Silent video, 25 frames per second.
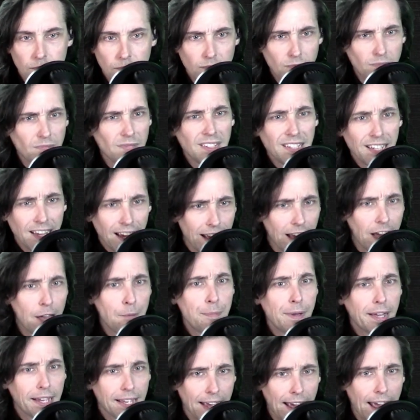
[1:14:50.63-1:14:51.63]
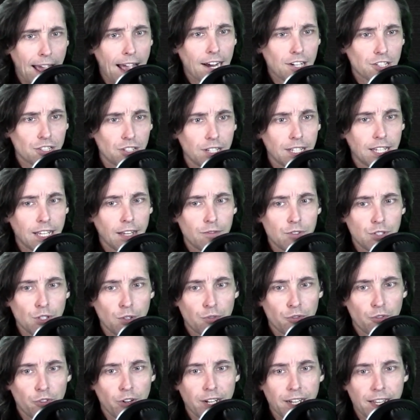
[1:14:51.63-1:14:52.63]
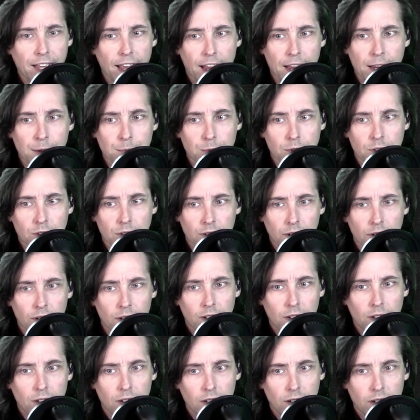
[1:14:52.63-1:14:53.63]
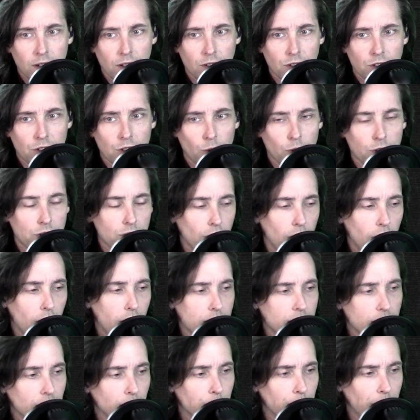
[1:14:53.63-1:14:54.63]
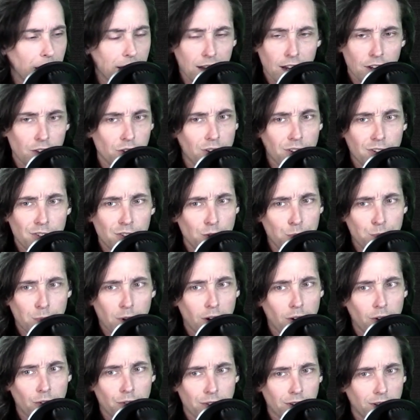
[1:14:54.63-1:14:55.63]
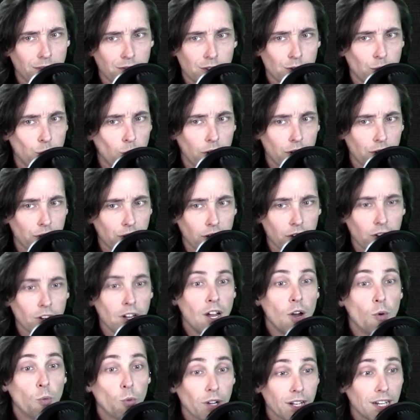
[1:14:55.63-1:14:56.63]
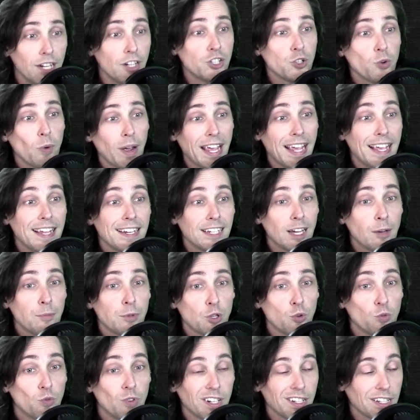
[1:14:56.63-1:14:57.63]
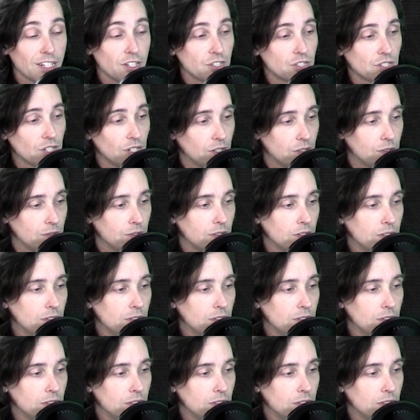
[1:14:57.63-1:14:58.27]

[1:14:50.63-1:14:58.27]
Yeah, Epic actually gives you free games. So it's awesome. And yeah, you can do both. You don't do one or the other. We're going to do AEW really soon.